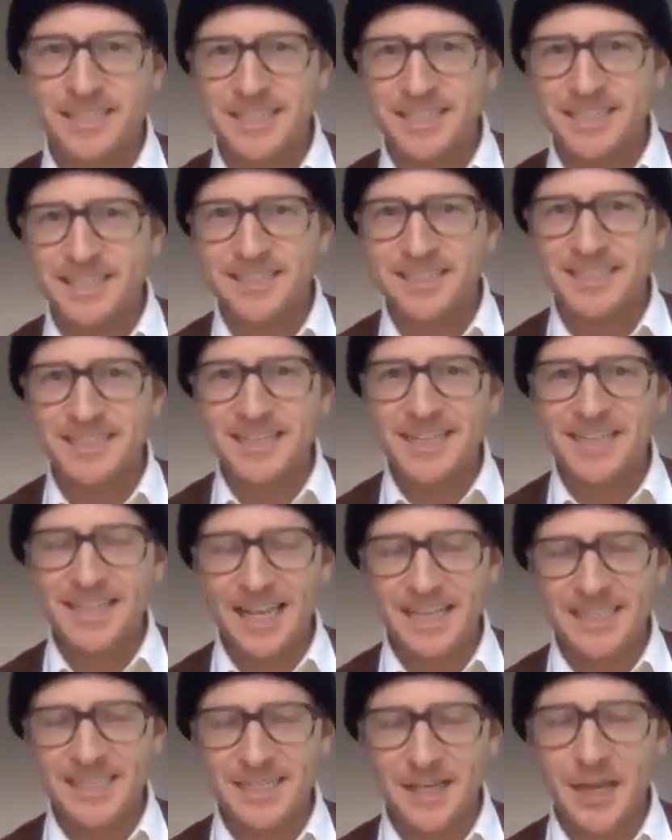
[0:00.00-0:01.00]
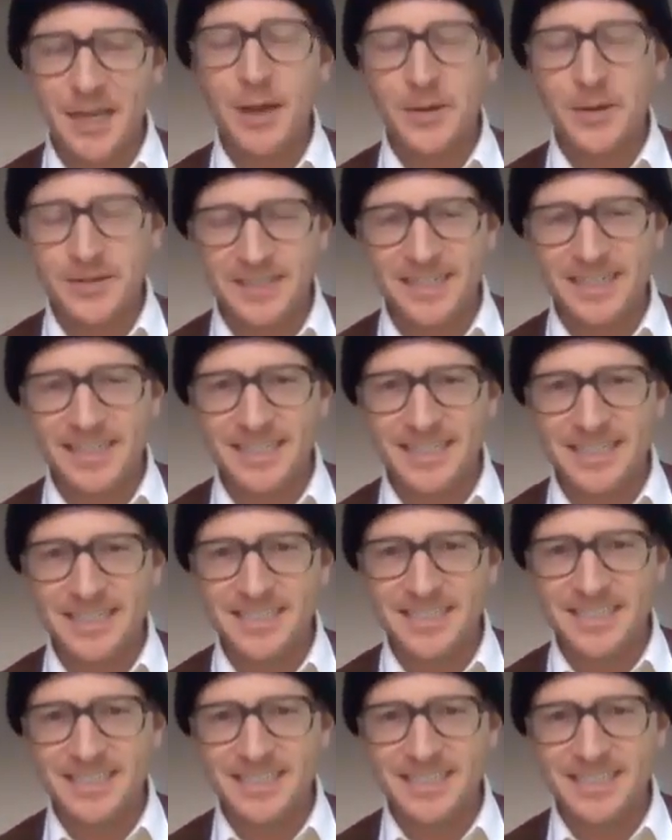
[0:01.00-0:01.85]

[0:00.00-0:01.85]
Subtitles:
to go, at least.